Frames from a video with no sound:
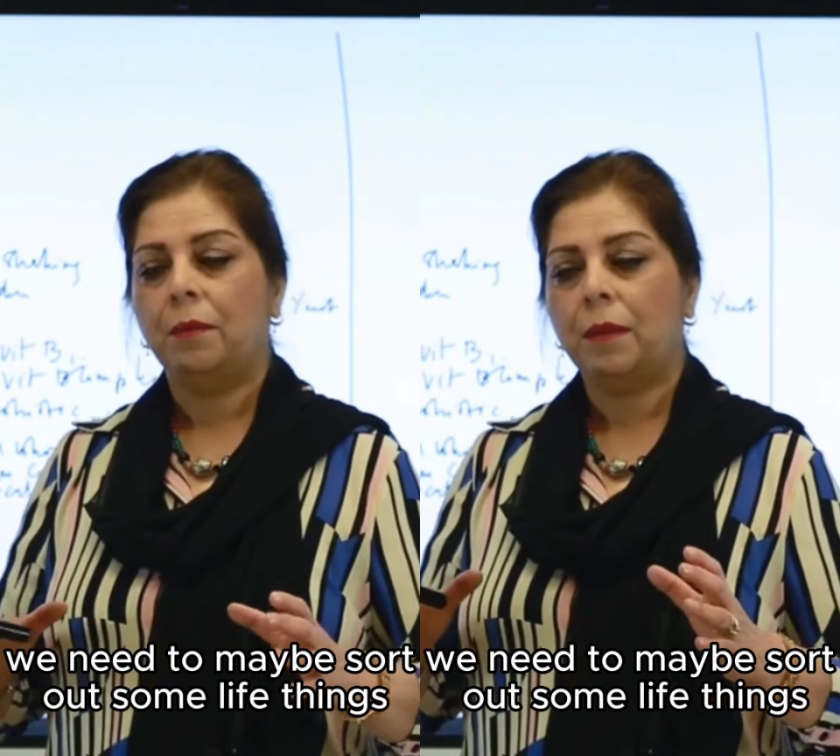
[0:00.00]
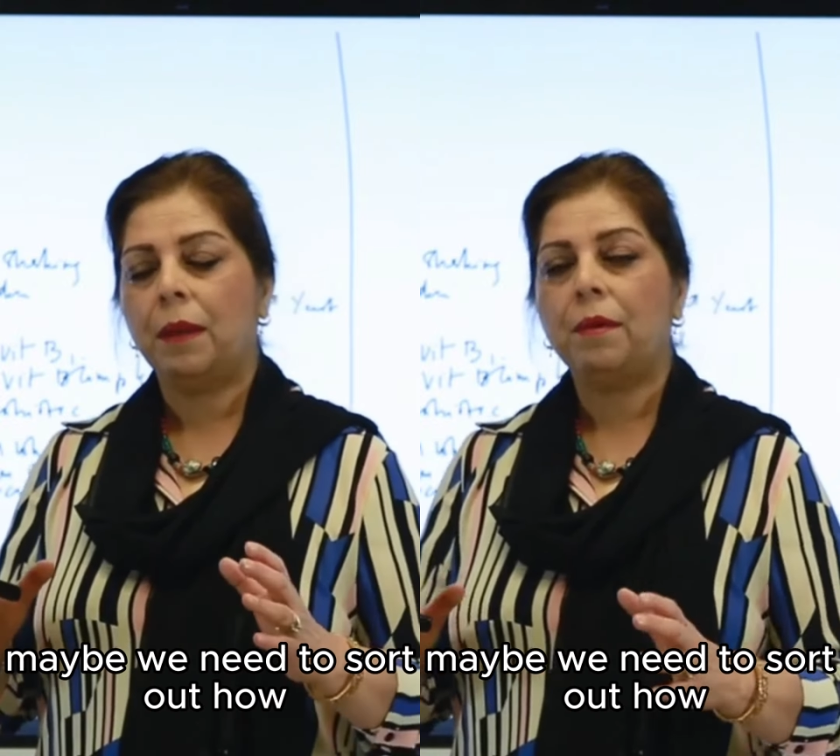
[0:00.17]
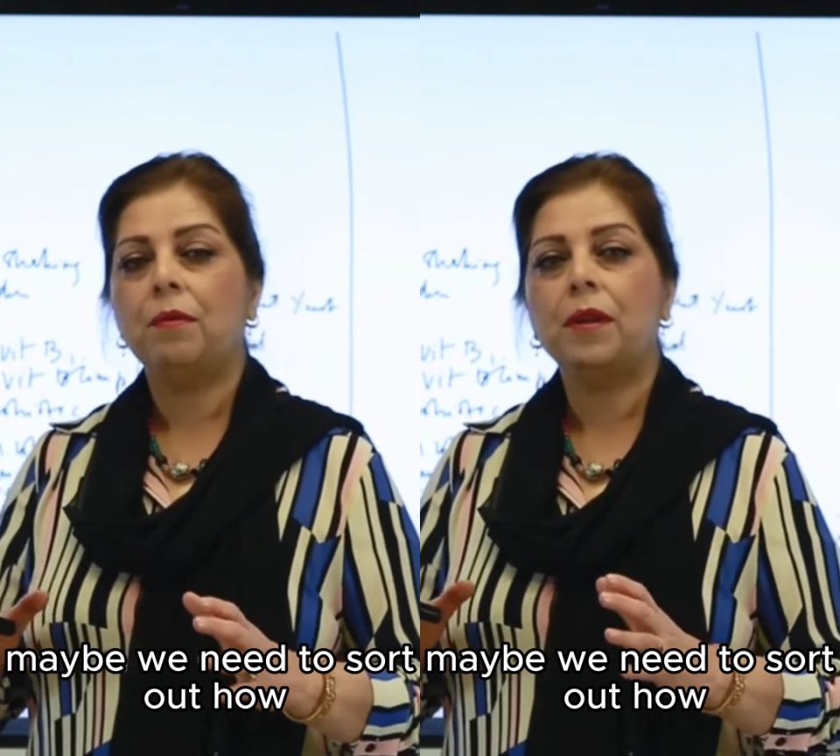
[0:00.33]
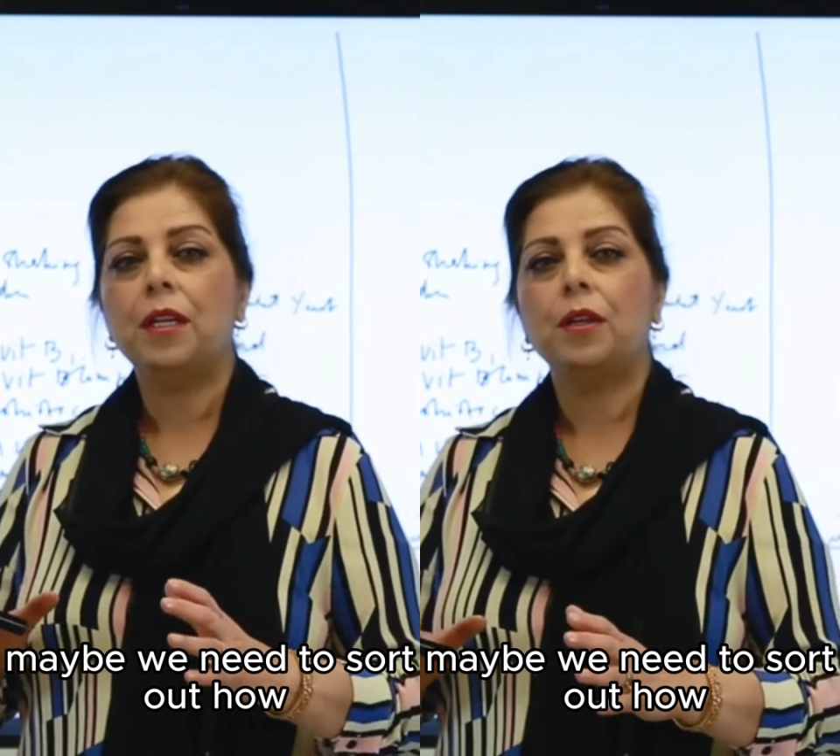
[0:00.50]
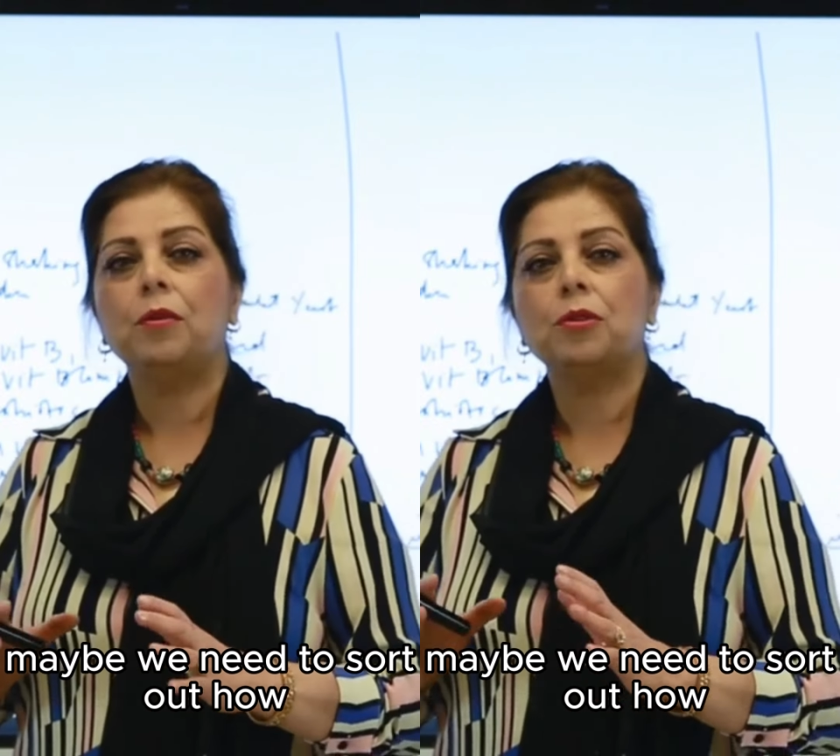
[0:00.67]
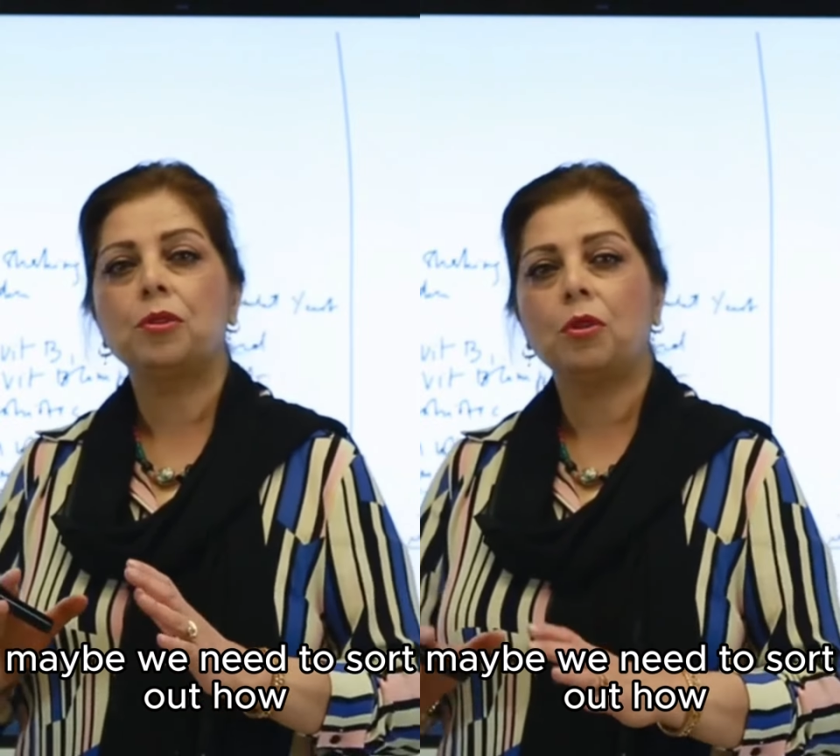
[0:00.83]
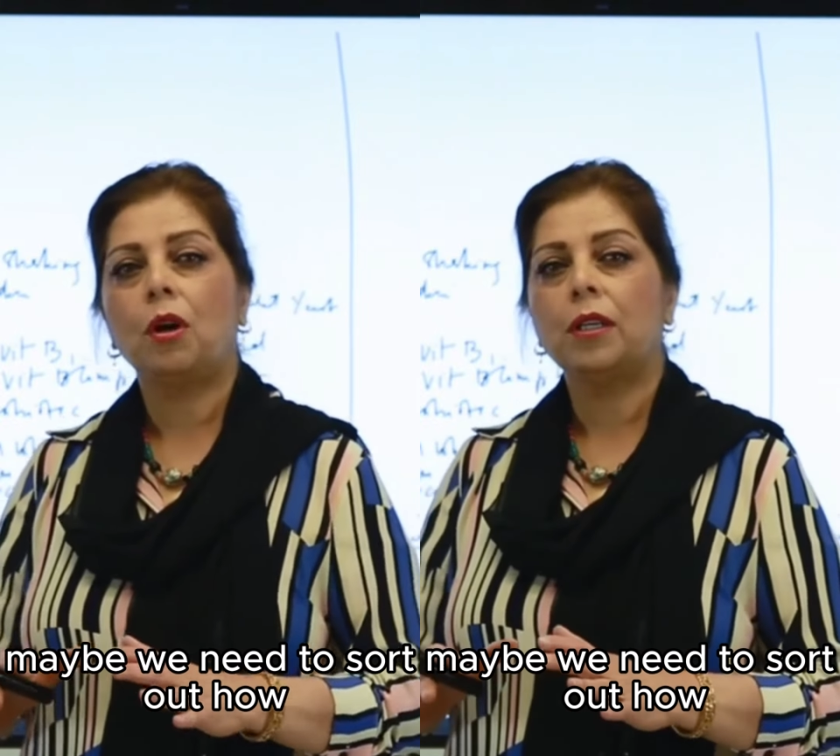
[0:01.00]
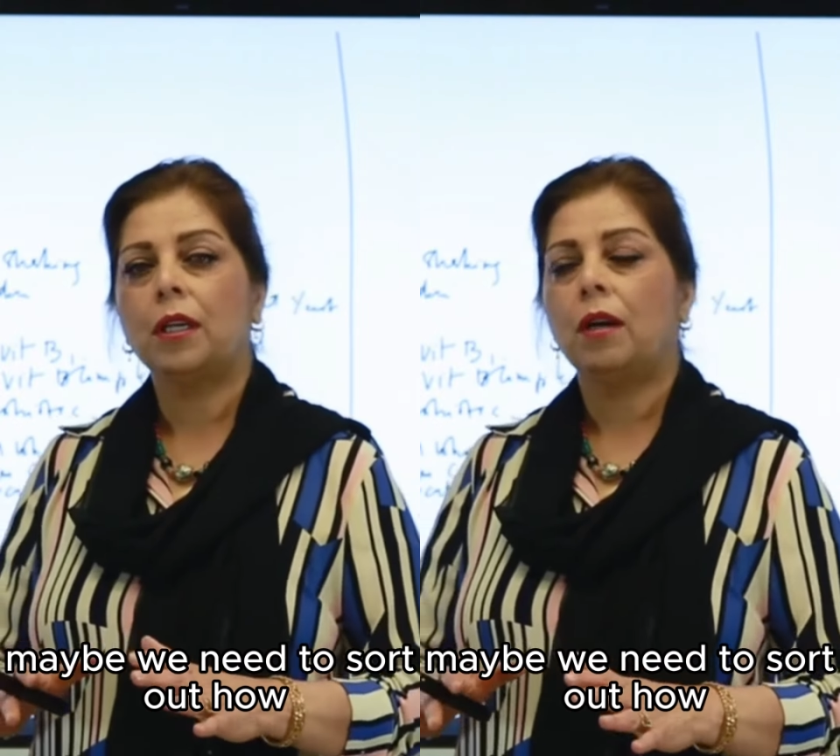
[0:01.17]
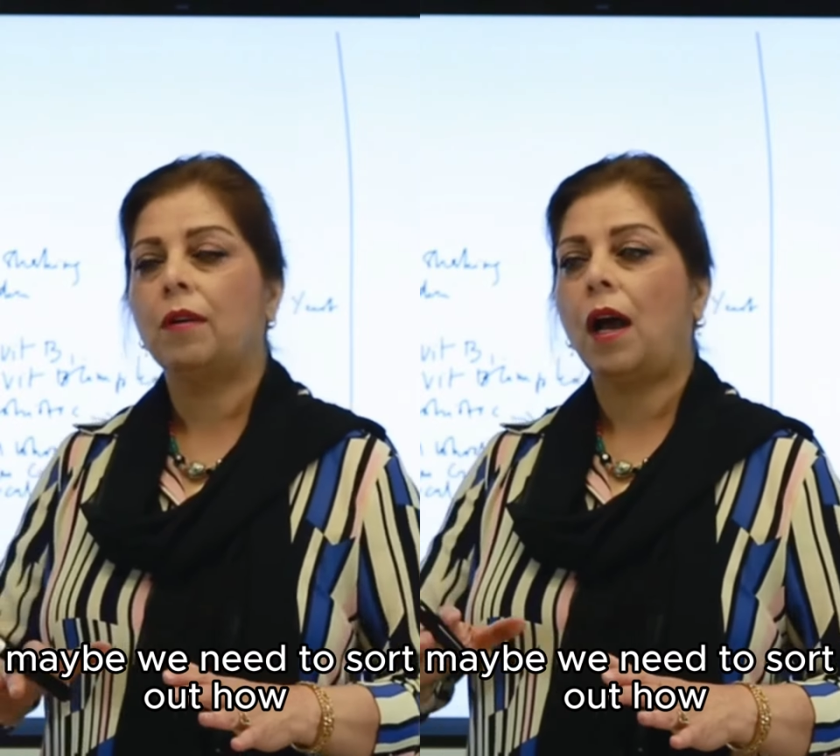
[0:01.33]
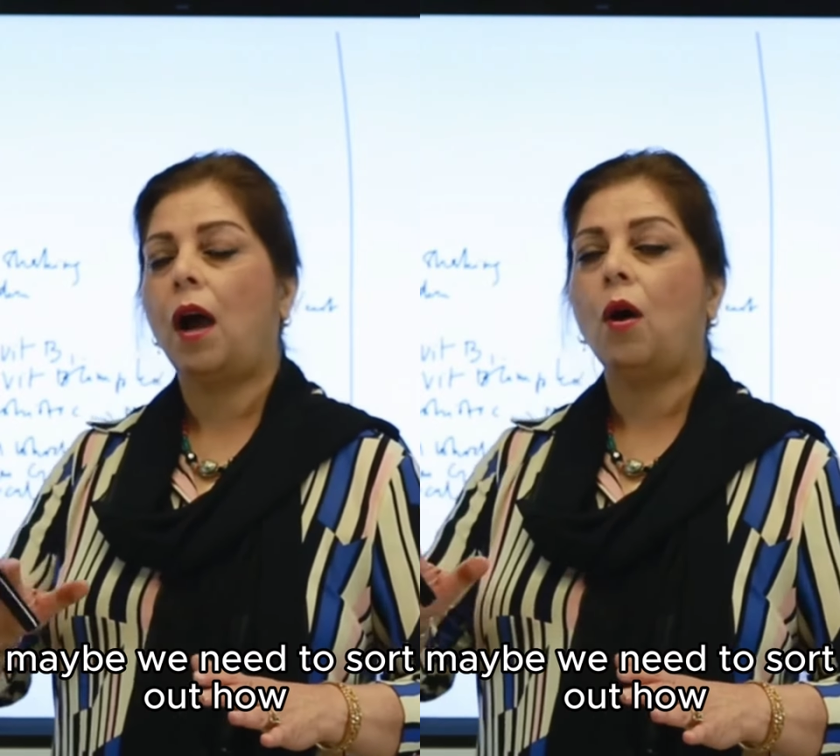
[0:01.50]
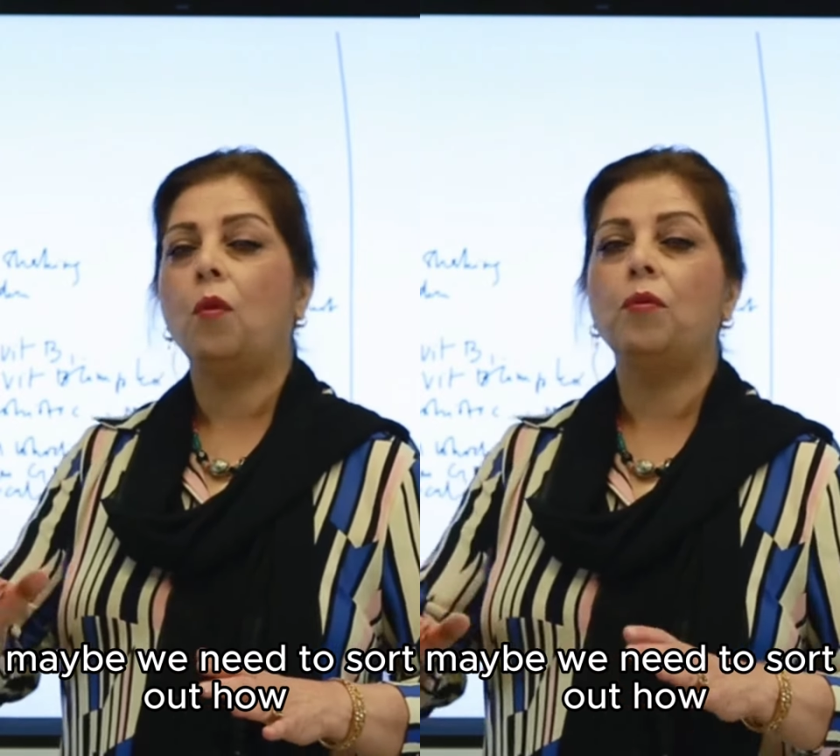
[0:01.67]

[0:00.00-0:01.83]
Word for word: Maybe we need to sort out how,